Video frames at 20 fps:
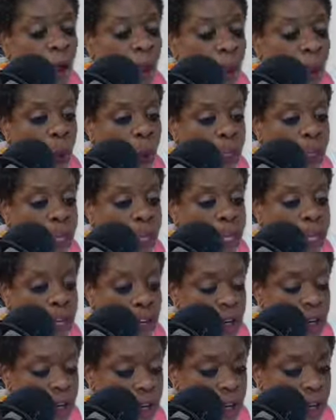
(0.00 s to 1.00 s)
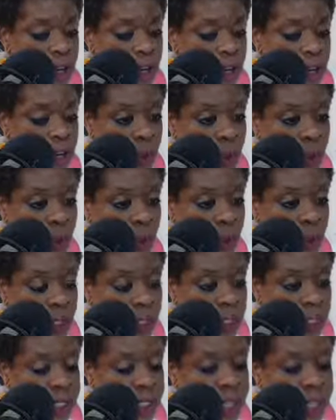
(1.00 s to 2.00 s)
what I heard
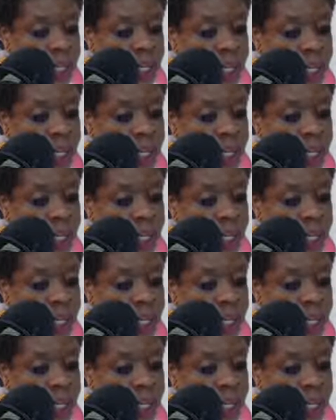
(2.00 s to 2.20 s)
was